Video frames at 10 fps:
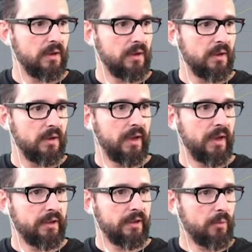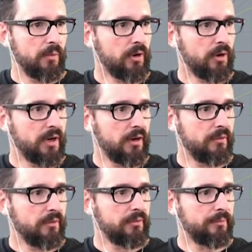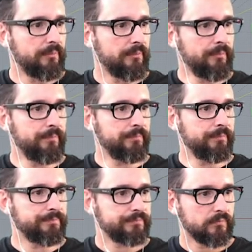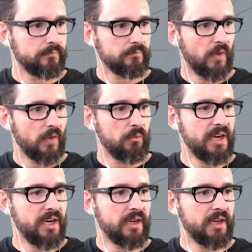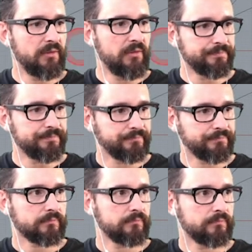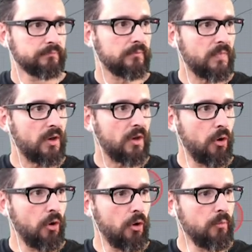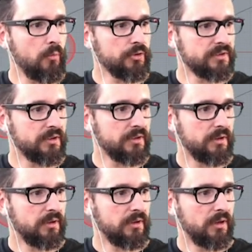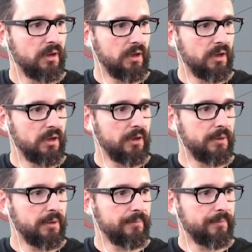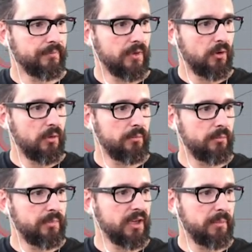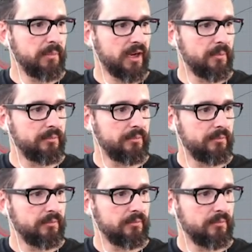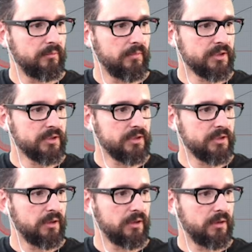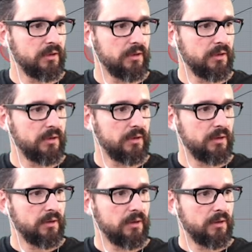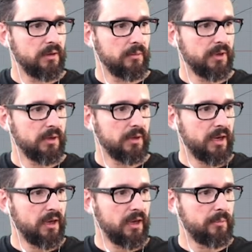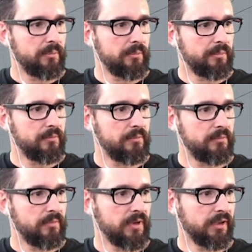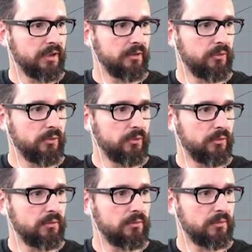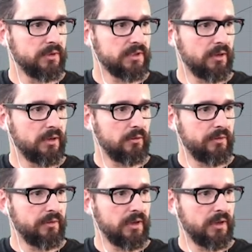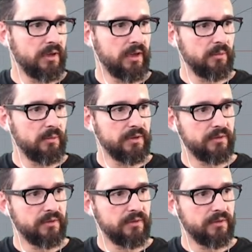and one more curve, which I can even almost bring it back up. Actually, bring it back up into this kind of element.